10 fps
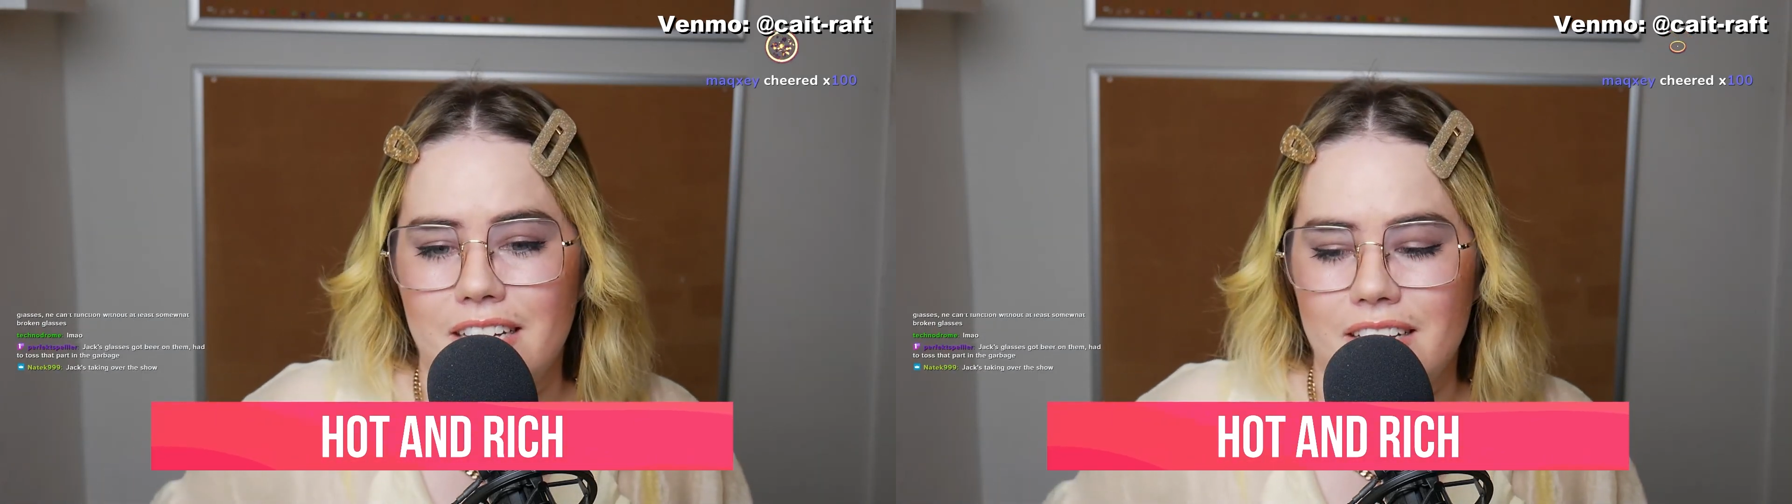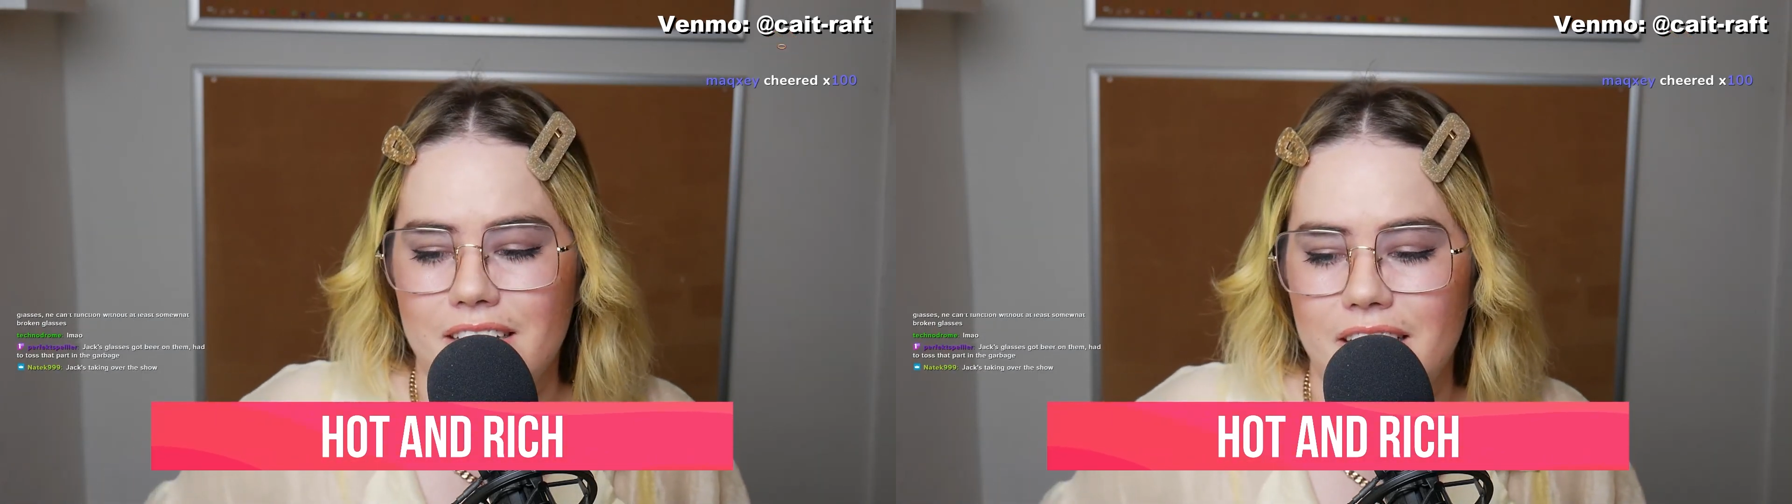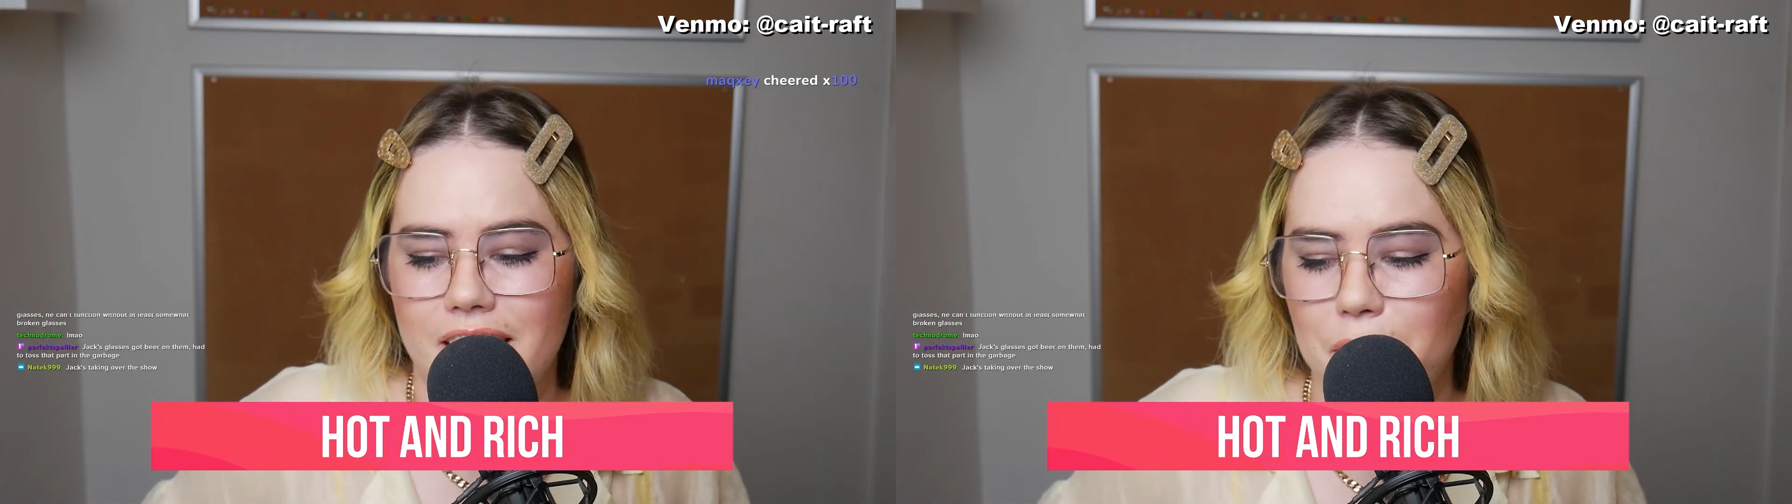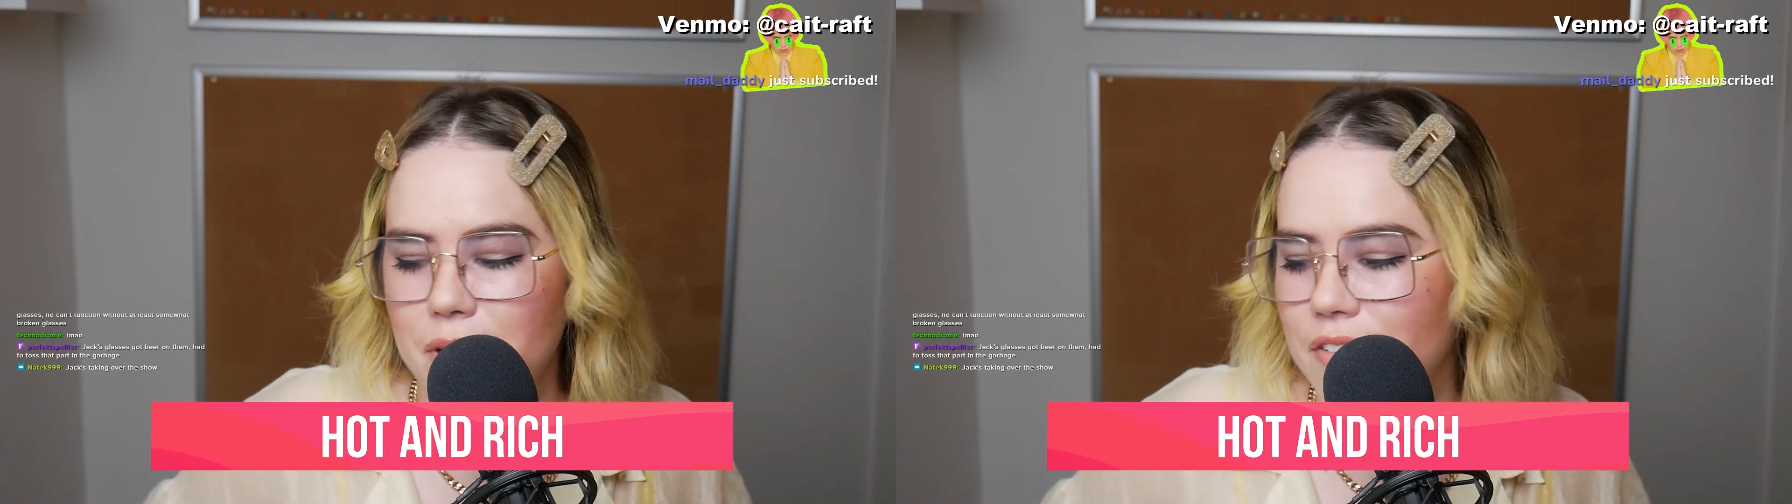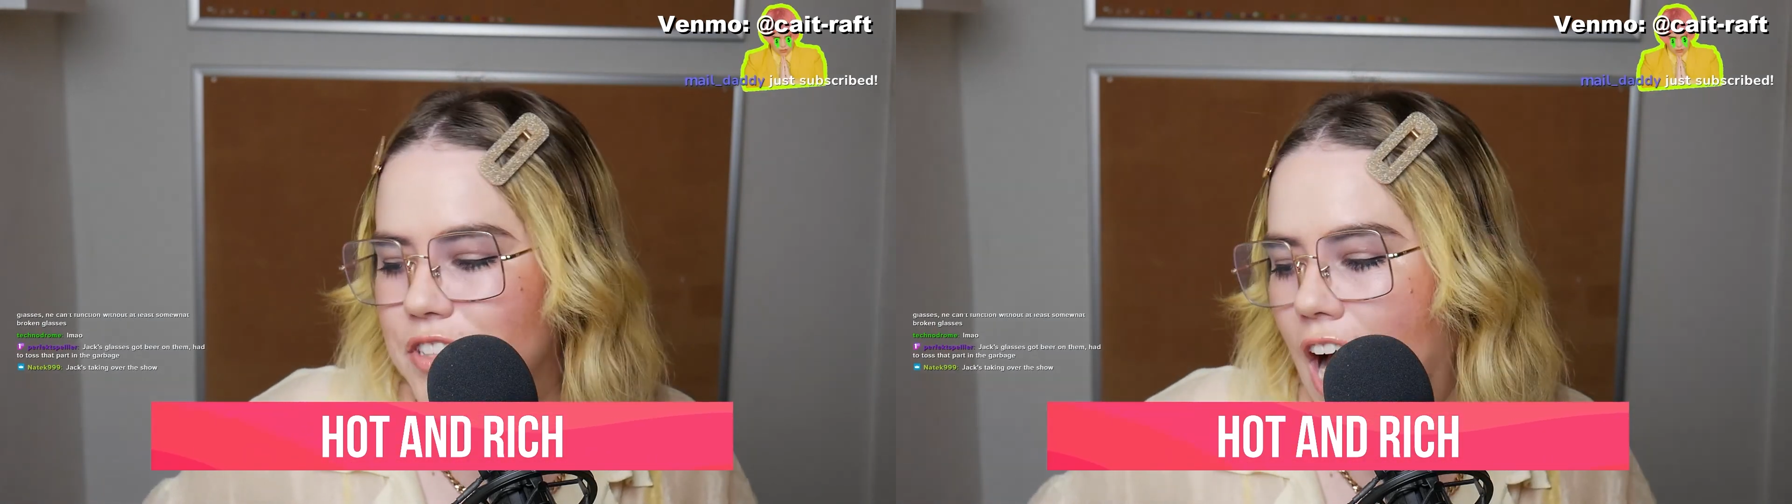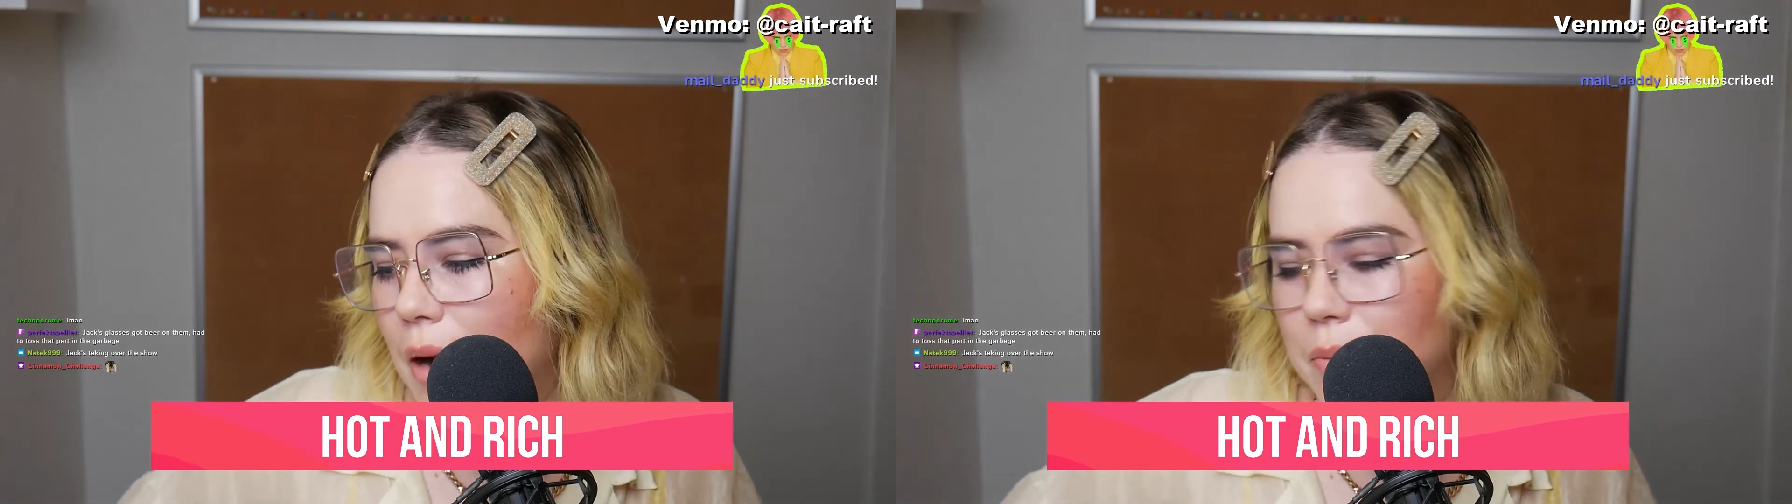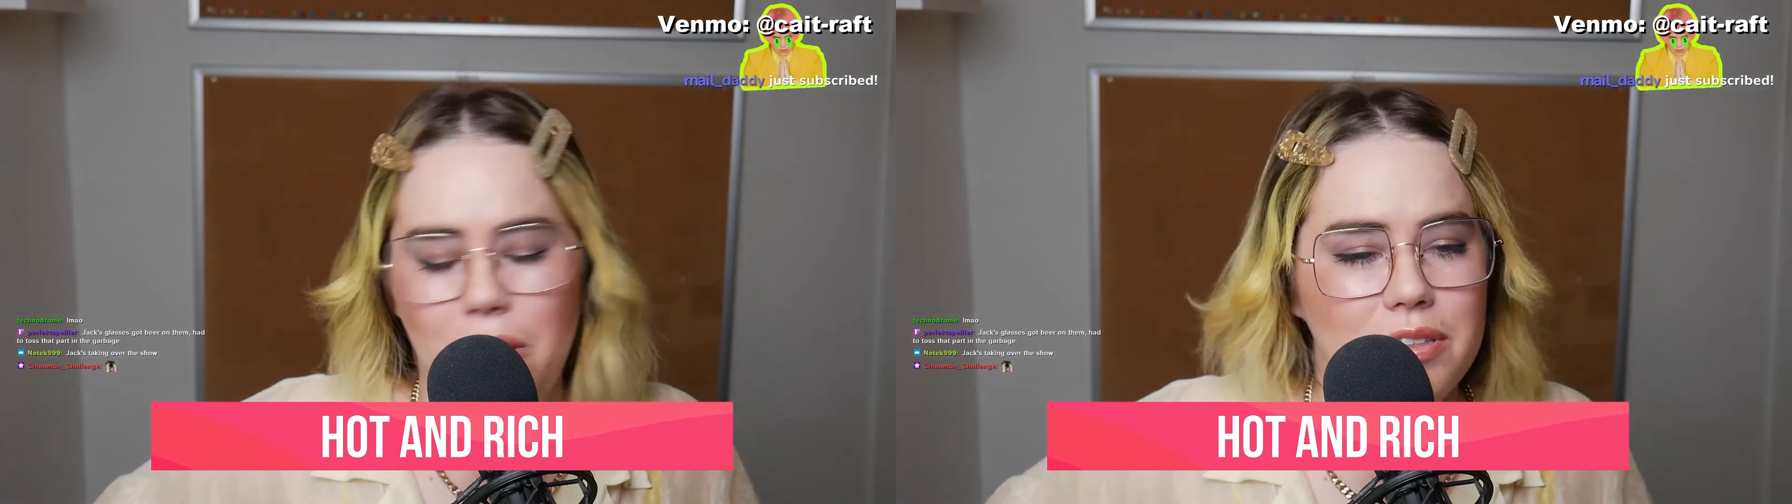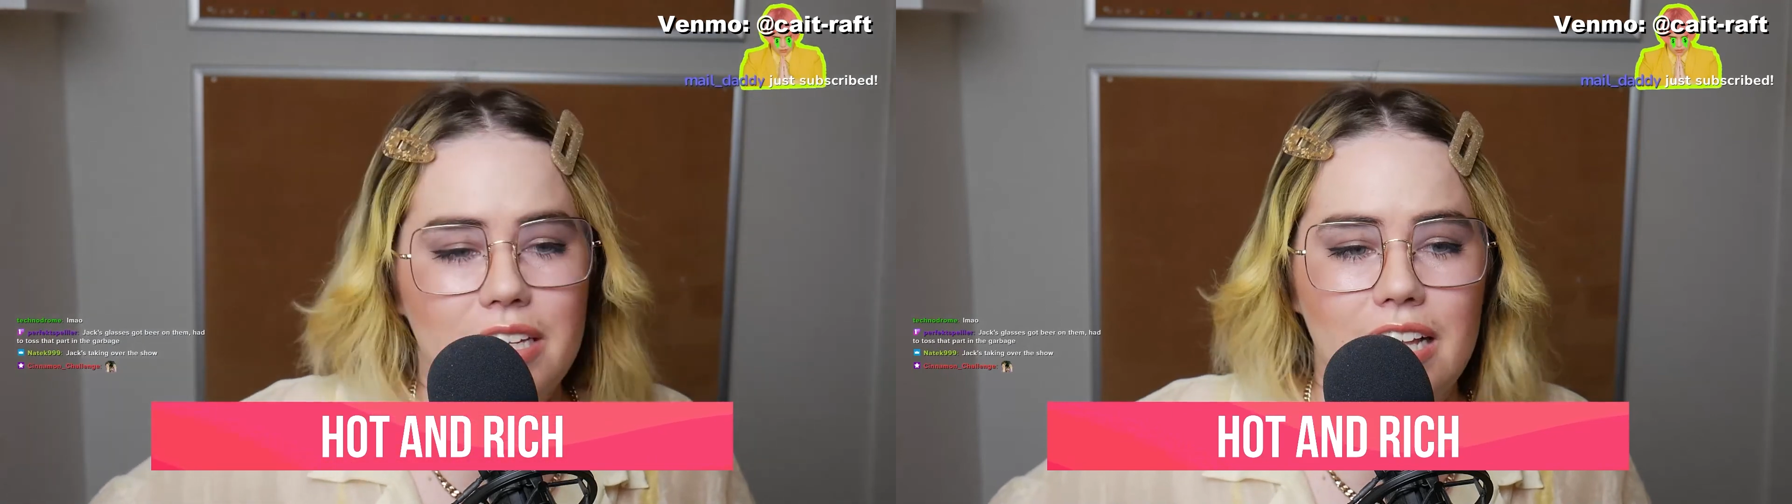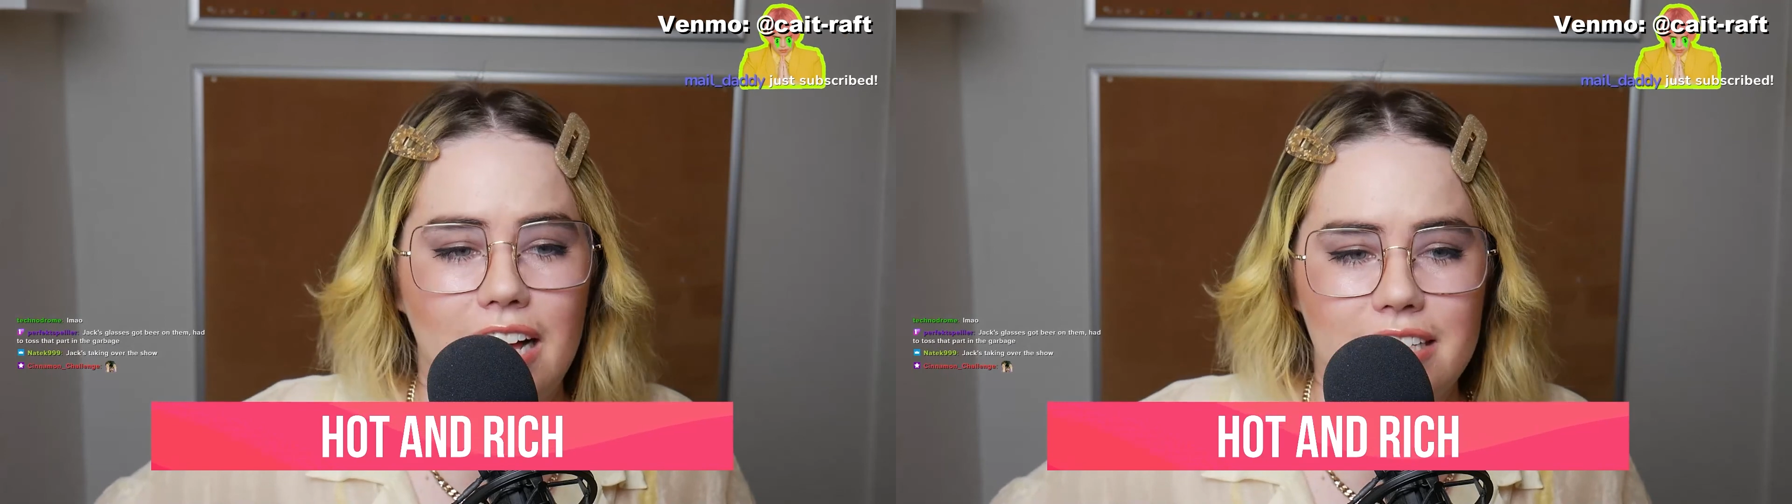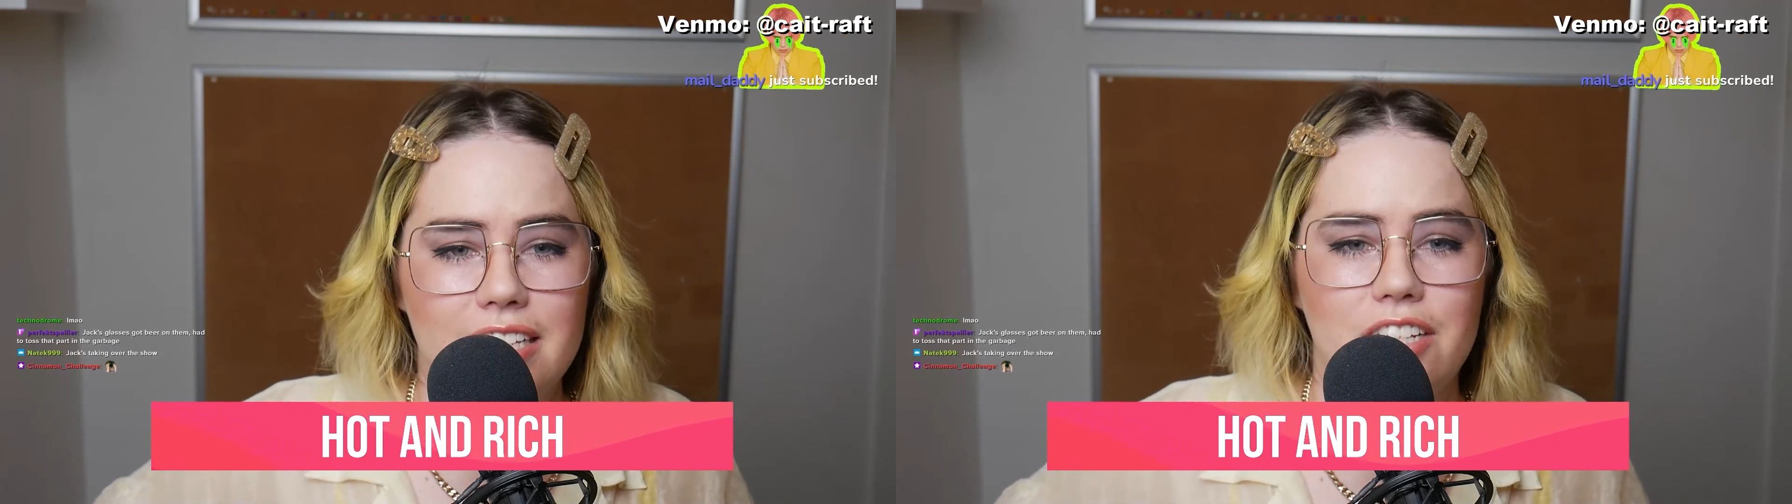I can't believe Jack broke the glasses.